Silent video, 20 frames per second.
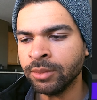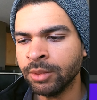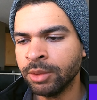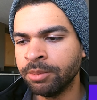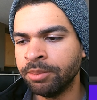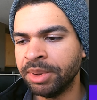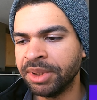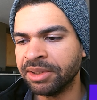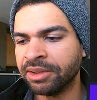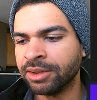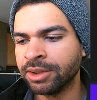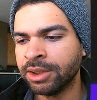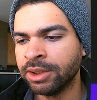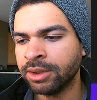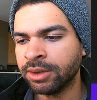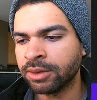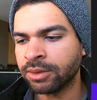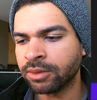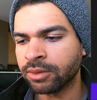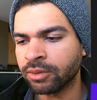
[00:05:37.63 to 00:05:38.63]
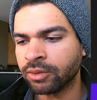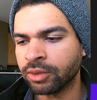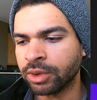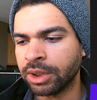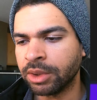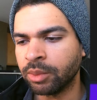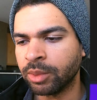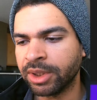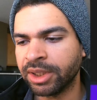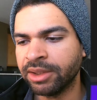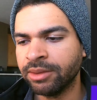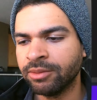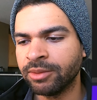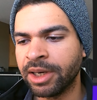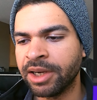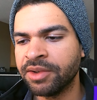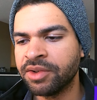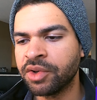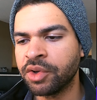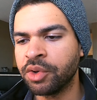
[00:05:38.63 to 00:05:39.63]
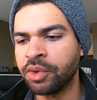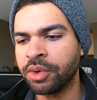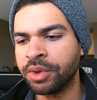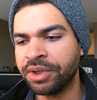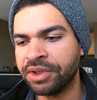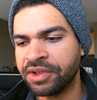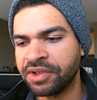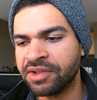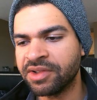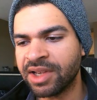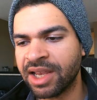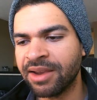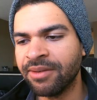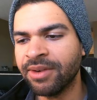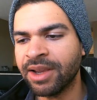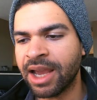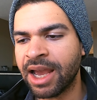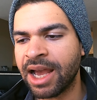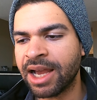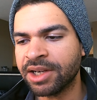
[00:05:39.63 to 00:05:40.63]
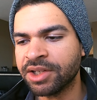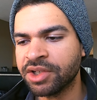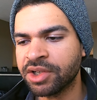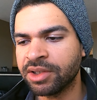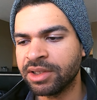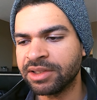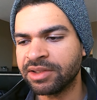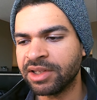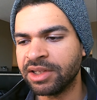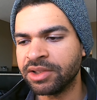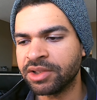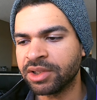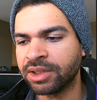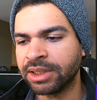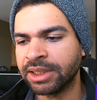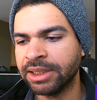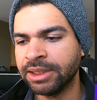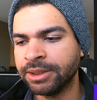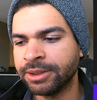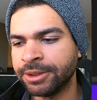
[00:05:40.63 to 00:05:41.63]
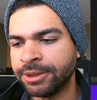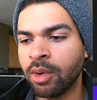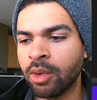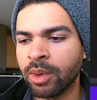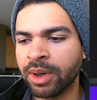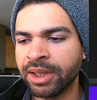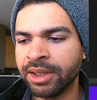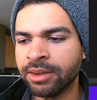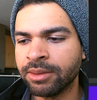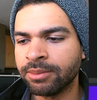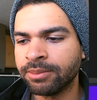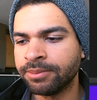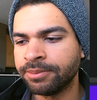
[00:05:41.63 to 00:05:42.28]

build Runway, right? So you're going to save cash, essentially, quit